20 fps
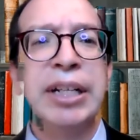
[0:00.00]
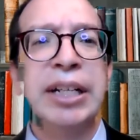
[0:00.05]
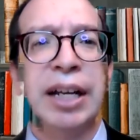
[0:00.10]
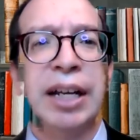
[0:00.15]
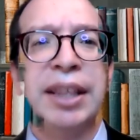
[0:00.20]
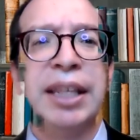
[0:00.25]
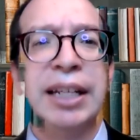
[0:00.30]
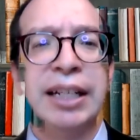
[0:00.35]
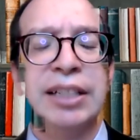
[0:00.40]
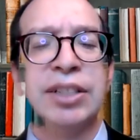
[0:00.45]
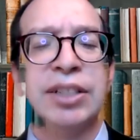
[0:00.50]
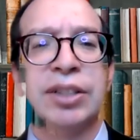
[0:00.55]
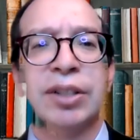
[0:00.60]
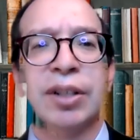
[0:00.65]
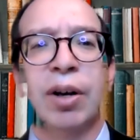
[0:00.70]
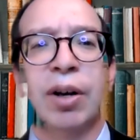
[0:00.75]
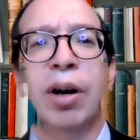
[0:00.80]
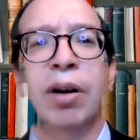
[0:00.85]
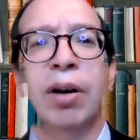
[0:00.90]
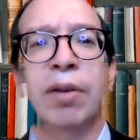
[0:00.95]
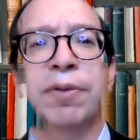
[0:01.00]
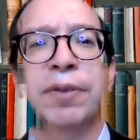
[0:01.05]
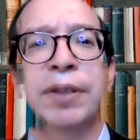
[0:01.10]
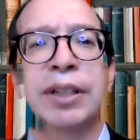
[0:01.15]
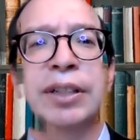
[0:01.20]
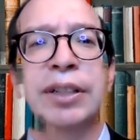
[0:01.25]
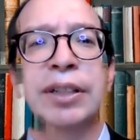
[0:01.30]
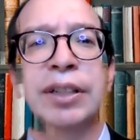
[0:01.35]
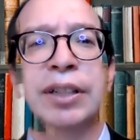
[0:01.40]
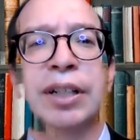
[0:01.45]
think it's
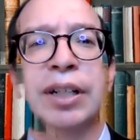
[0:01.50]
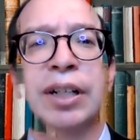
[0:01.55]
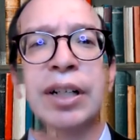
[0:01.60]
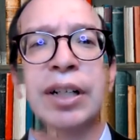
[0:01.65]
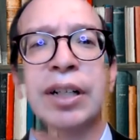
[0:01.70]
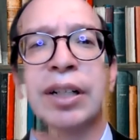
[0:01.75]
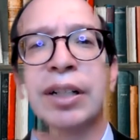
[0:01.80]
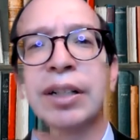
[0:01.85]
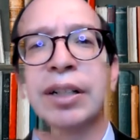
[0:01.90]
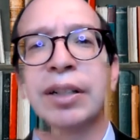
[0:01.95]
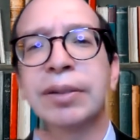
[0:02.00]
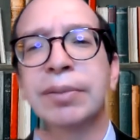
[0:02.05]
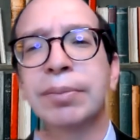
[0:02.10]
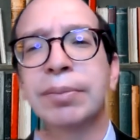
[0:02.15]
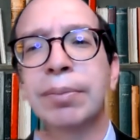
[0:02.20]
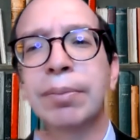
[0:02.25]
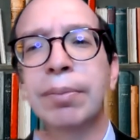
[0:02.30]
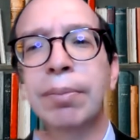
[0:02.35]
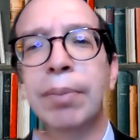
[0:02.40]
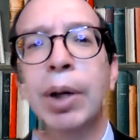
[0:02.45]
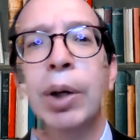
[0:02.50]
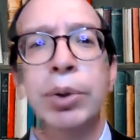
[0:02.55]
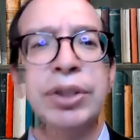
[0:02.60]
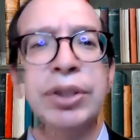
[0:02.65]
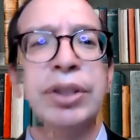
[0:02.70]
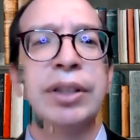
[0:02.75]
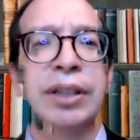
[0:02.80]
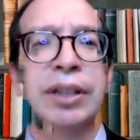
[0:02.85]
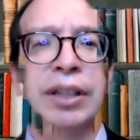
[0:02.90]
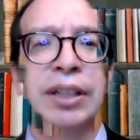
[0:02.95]
often
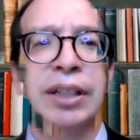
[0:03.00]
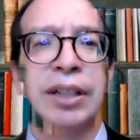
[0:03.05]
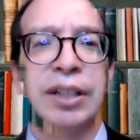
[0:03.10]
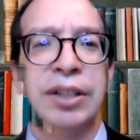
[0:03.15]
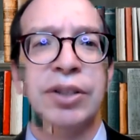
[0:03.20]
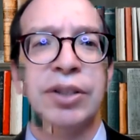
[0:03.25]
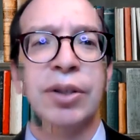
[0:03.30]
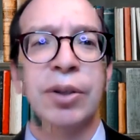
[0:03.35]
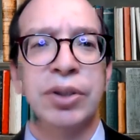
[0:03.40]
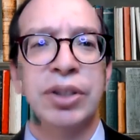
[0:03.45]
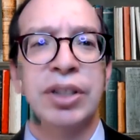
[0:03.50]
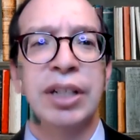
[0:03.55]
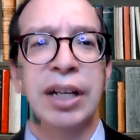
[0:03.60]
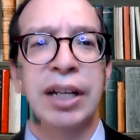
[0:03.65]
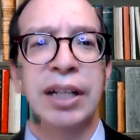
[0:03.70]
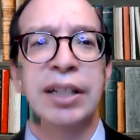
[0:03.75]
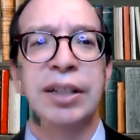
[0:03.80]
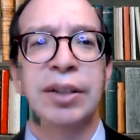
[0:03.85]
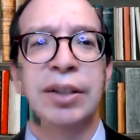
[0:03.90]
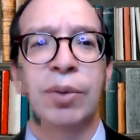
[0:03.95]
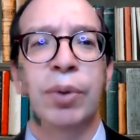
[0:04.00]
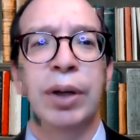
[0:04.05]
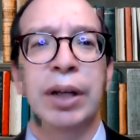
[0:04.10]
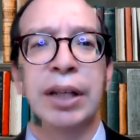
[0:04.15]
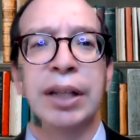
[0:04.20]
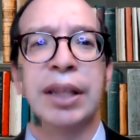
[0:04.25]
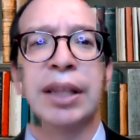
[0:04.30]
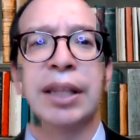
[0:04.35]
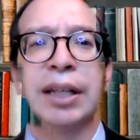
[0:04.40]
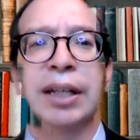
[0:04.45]
mostly associated
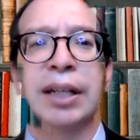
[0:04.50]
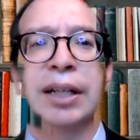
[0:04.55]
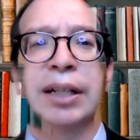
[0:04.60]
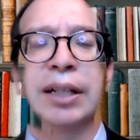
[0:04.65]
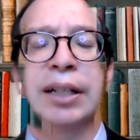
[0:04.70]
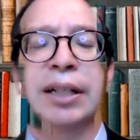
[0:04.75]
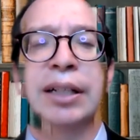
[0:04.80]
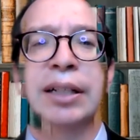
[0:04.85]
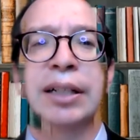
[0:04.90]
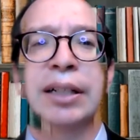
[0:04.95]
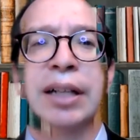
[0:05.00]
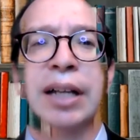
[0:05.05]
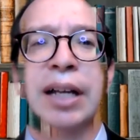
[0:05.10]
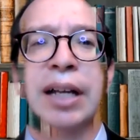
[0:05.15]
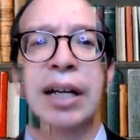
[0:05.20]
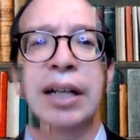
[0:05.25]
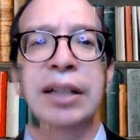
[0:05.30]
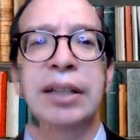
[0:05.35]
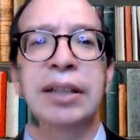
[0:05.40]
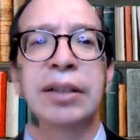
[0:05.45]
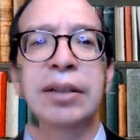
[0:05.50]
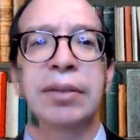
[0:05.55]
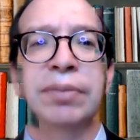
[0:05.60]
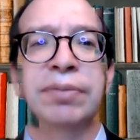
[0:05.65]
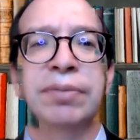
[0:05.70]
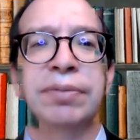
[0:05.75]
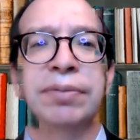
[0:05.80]
with kind of